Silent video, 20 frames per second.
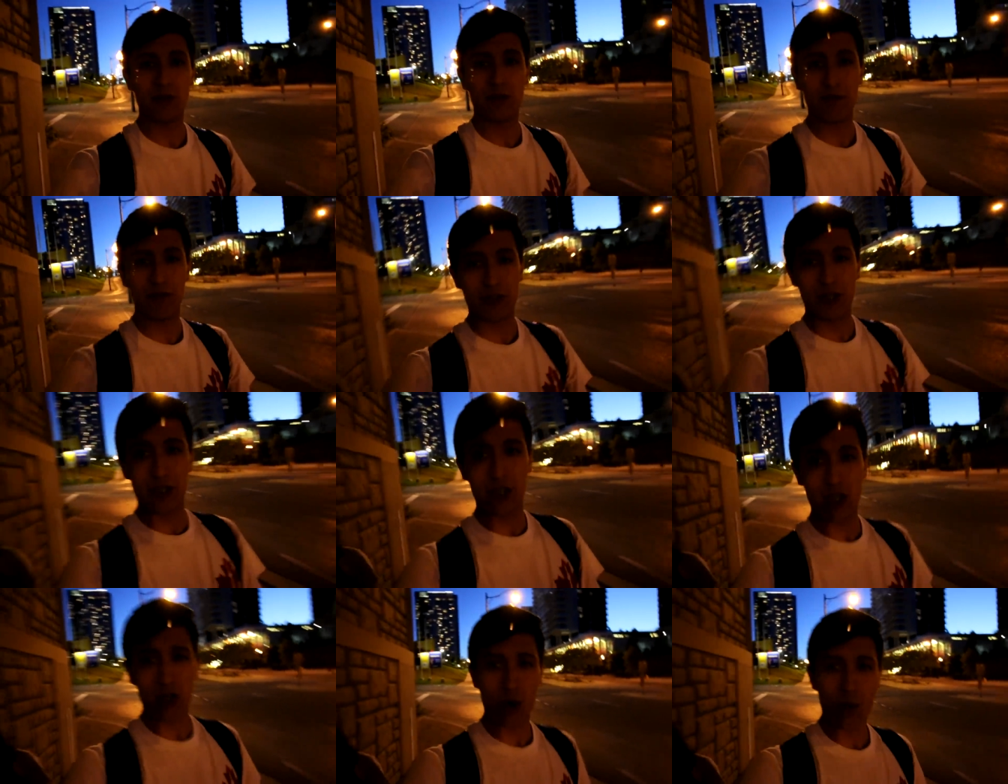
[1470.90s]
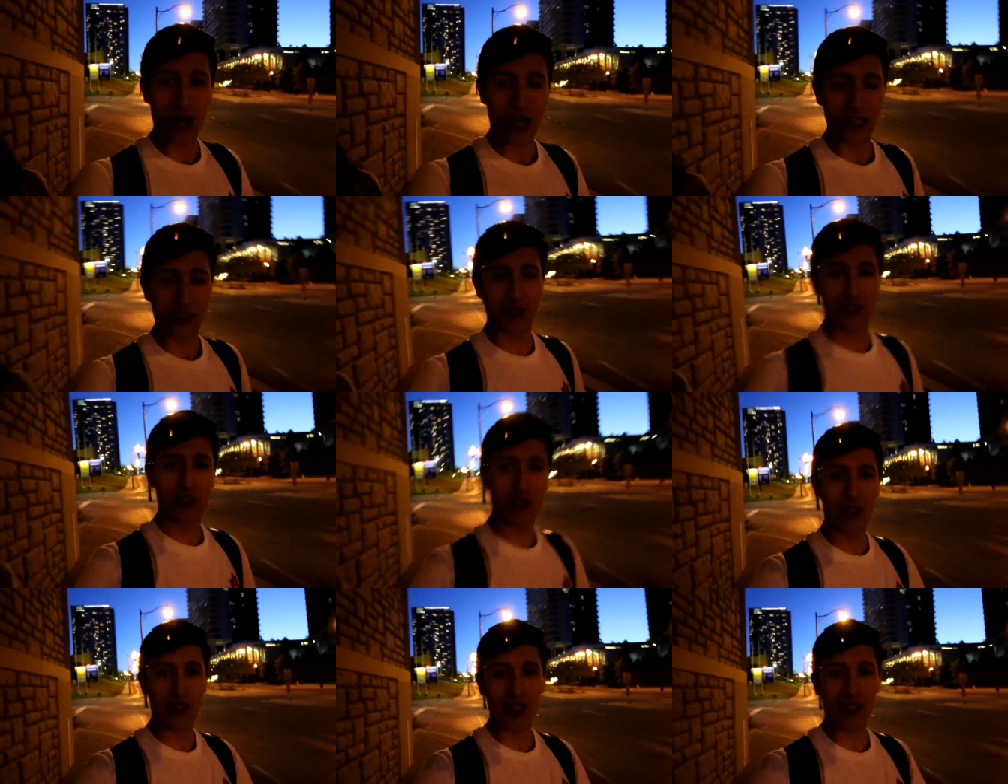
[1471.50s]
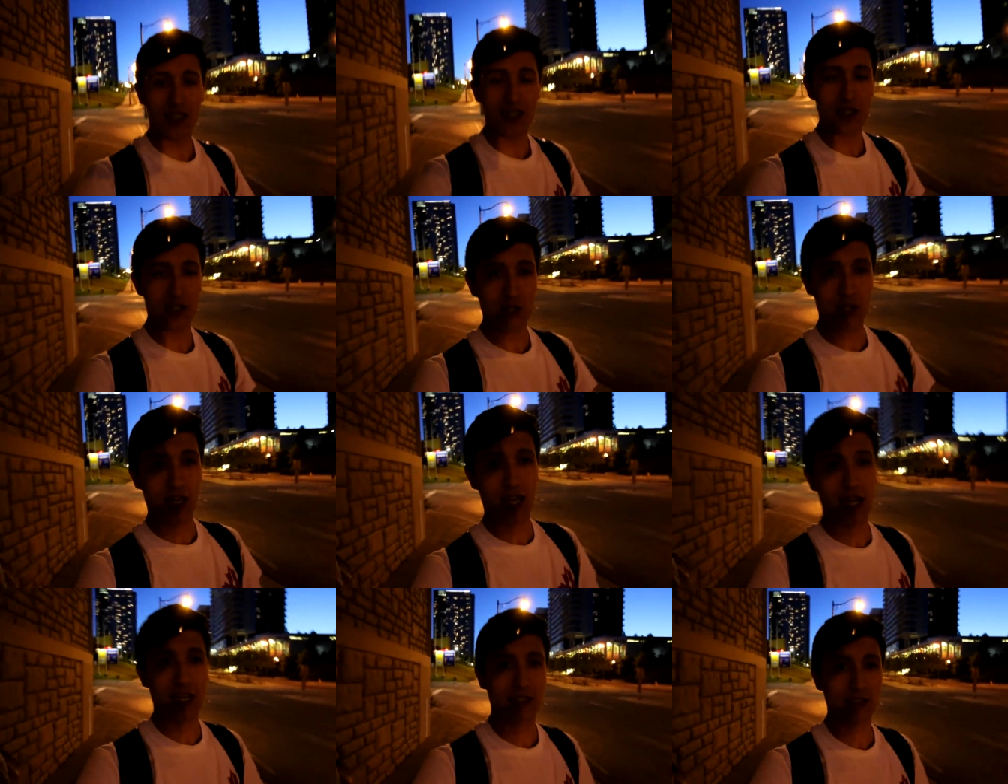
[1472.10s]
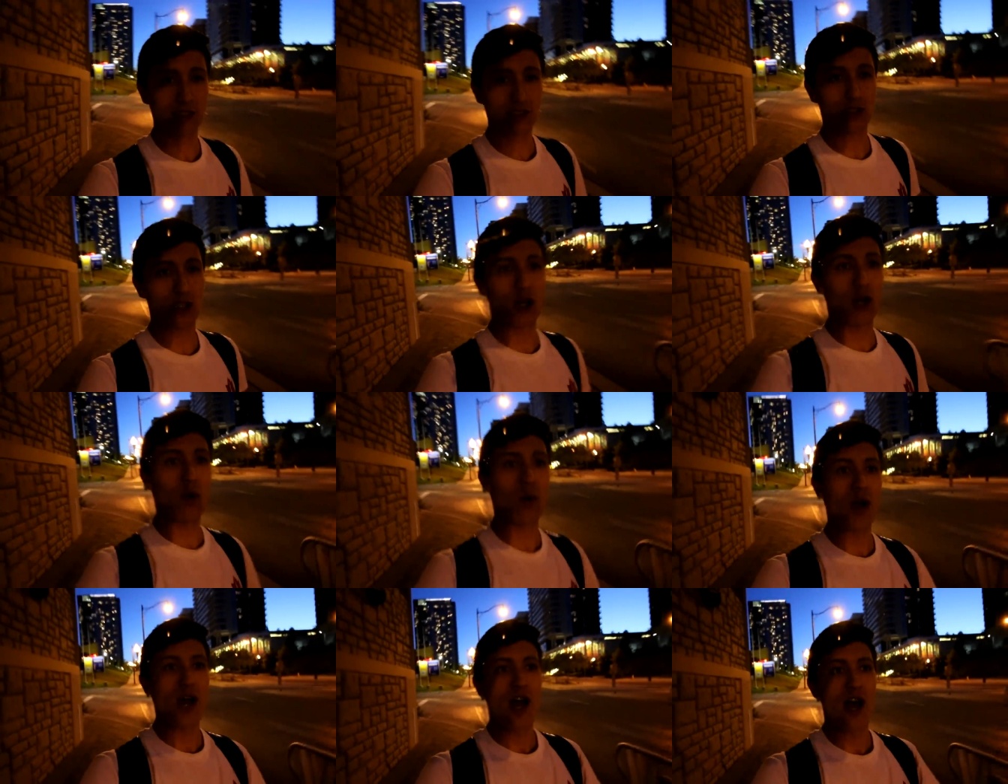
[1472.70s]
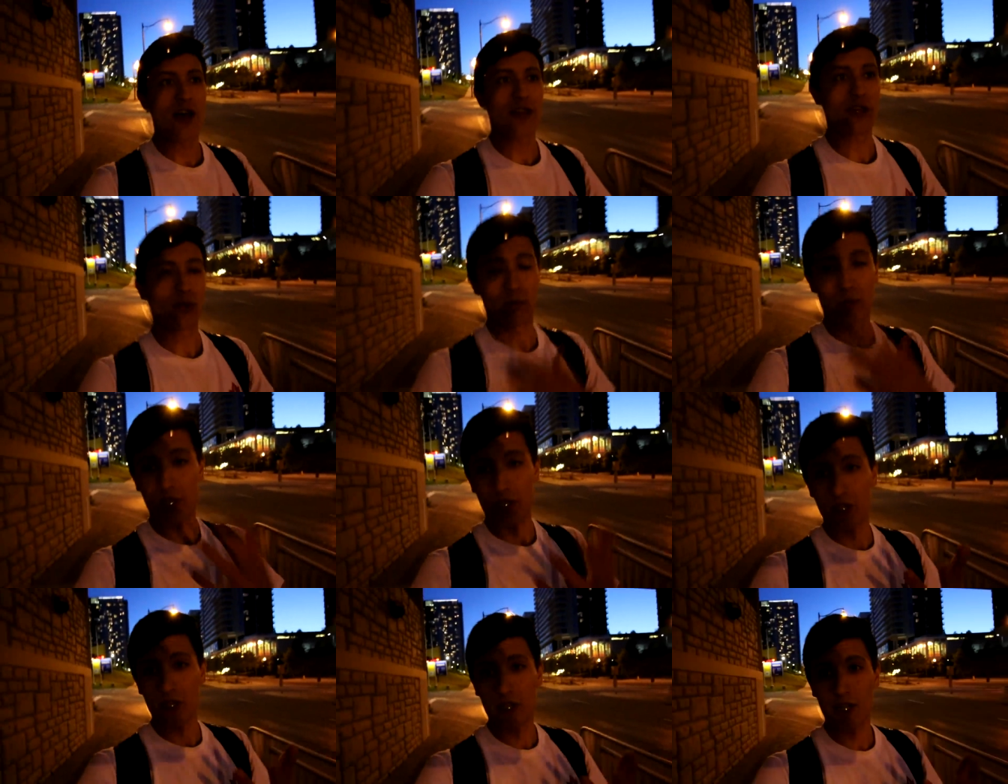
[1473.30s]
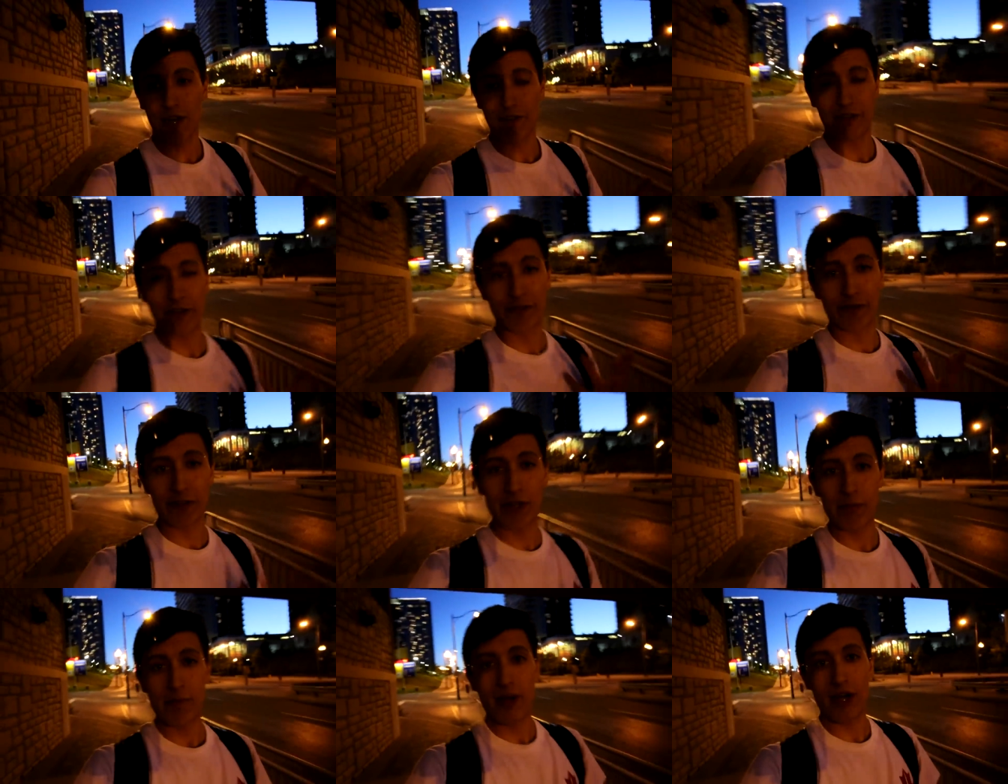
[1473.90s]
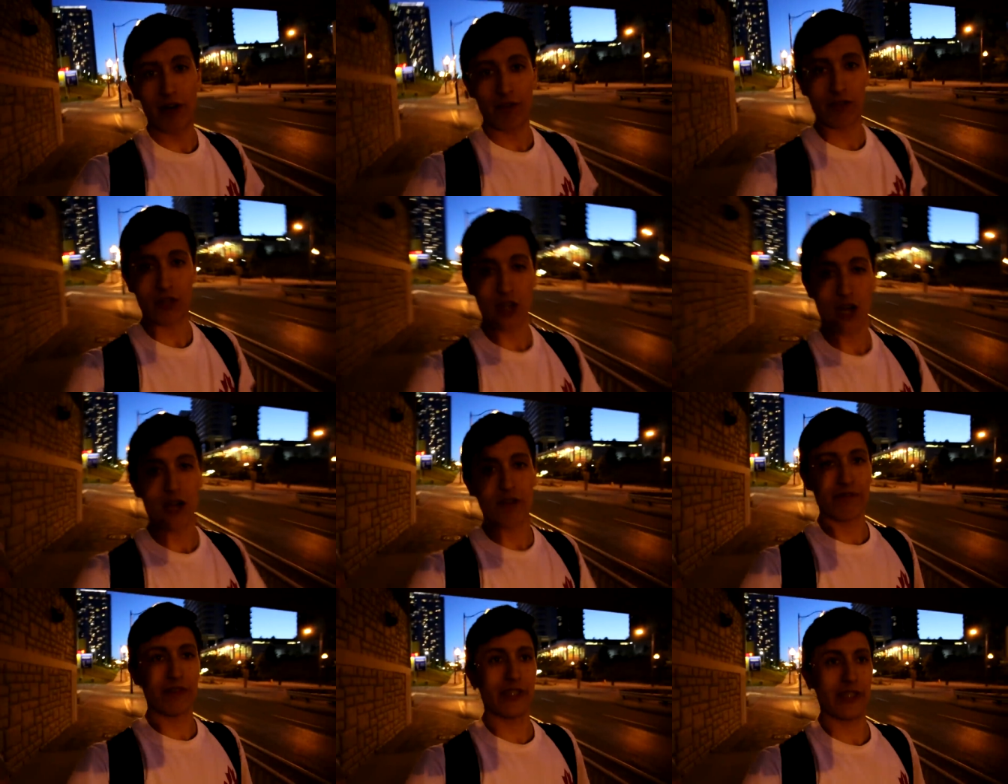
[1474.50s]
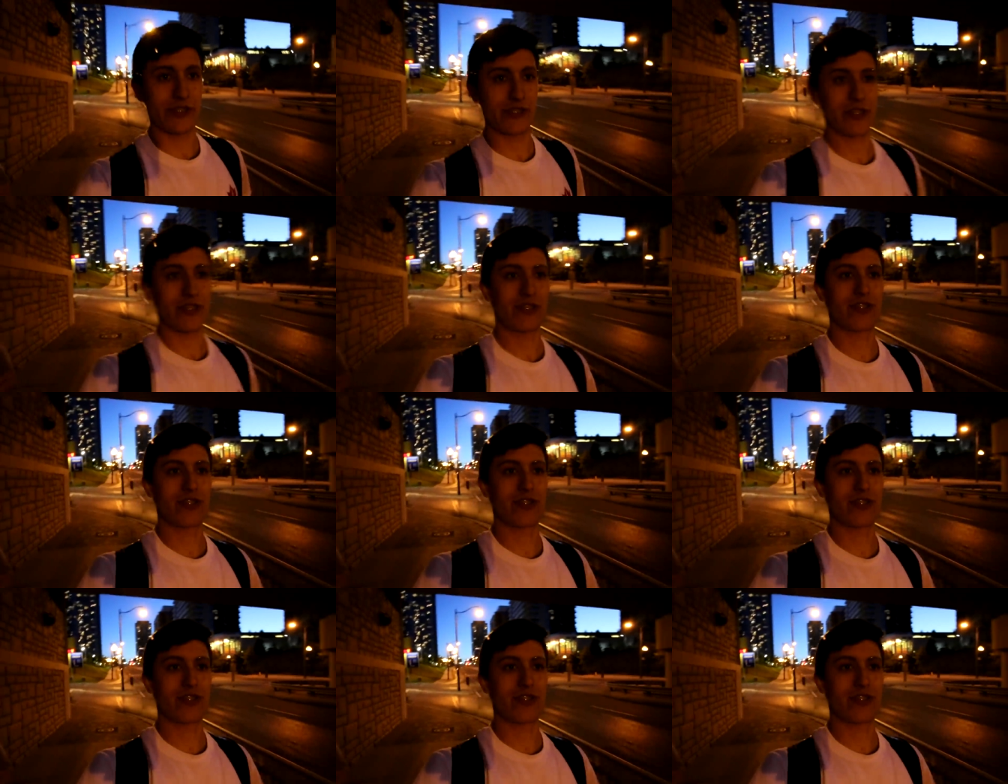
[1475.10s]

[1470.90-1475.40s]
the video, I should let you guys know the winner of the free pair of Converse.